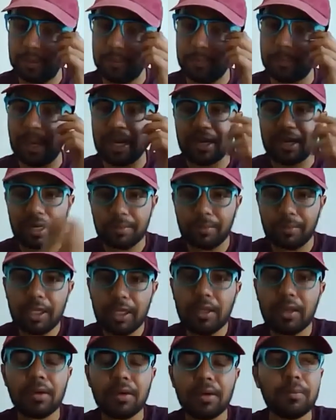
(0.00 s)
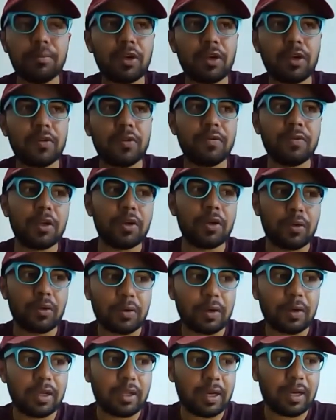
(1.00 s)
pandemic, because of the
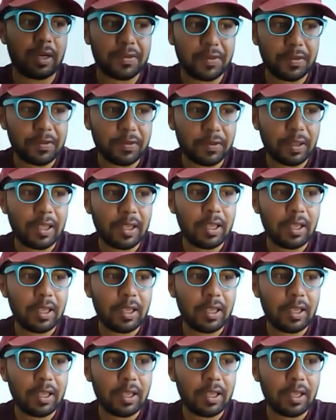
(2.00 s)
corona crisis.